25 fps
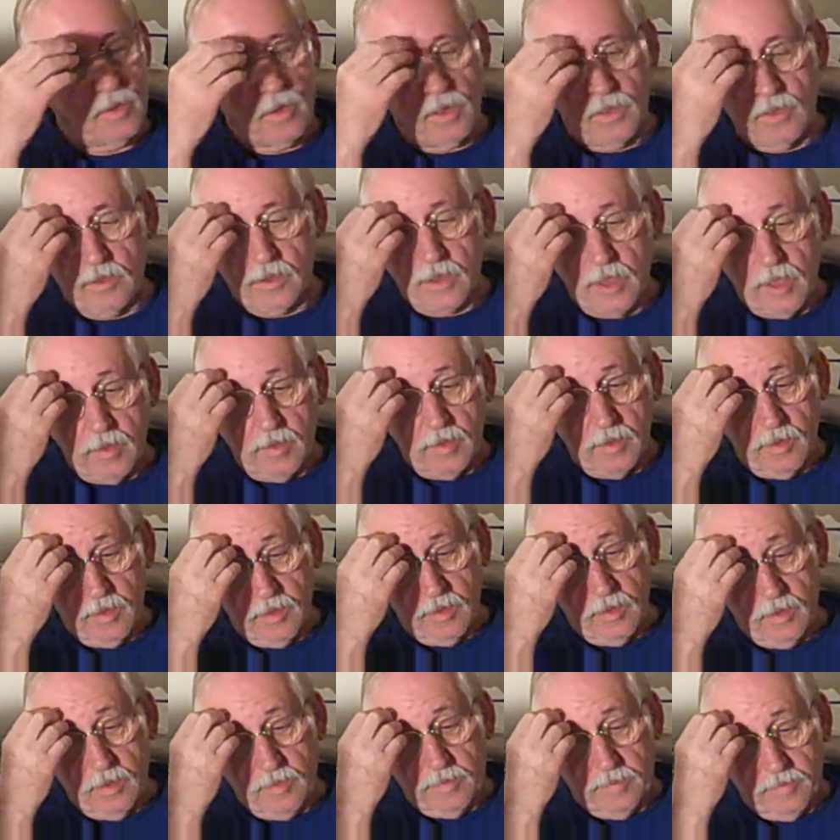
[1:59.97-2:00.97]
No, you, you like
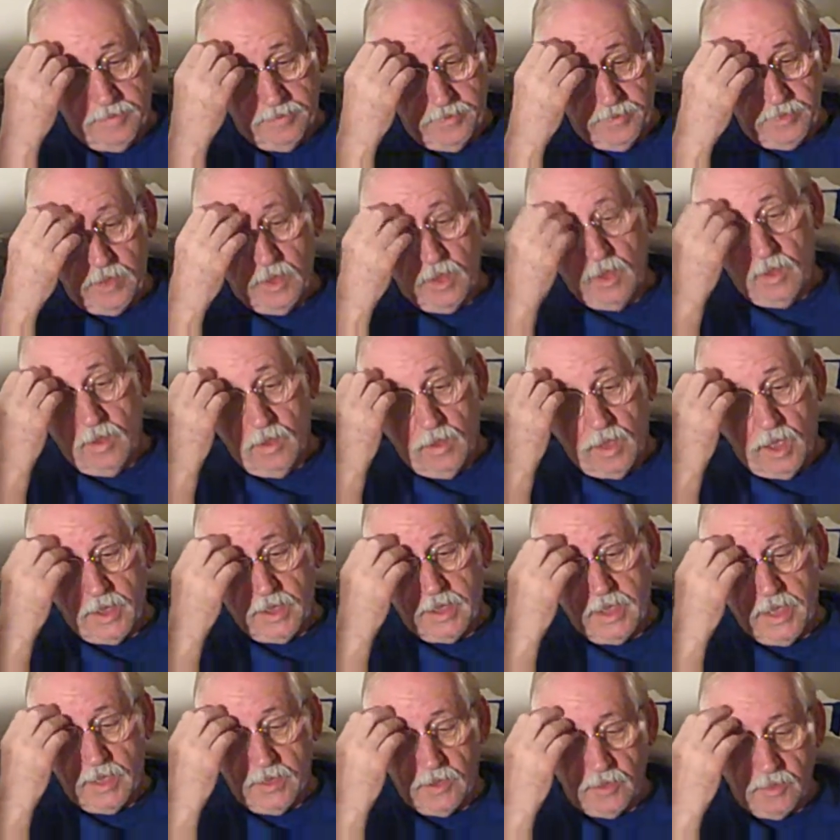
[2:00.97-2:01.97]
me.
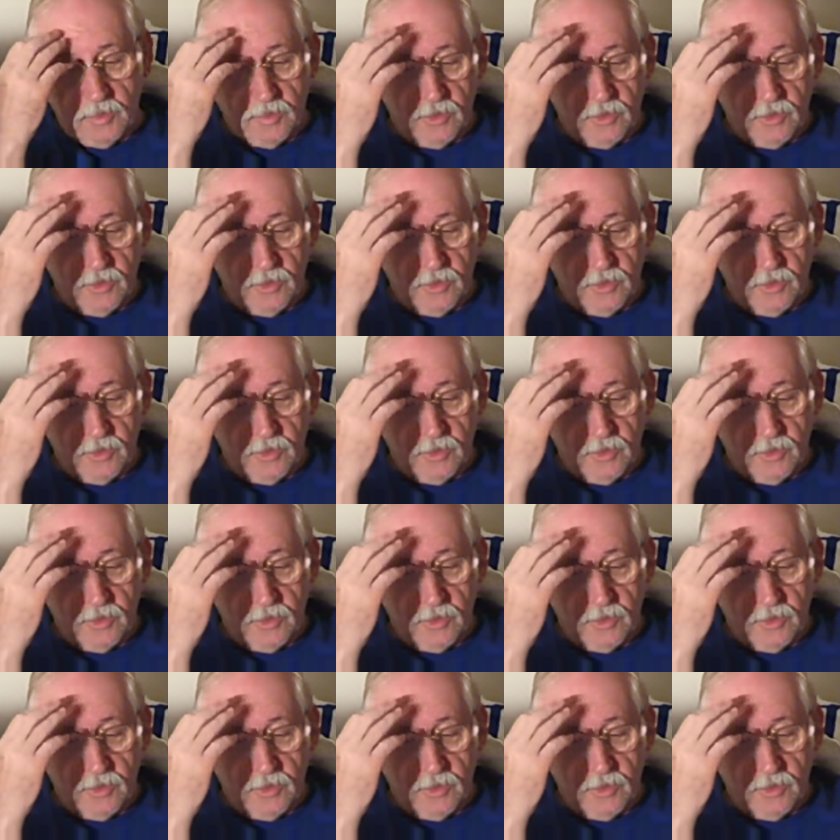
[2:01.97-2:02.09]
I can't.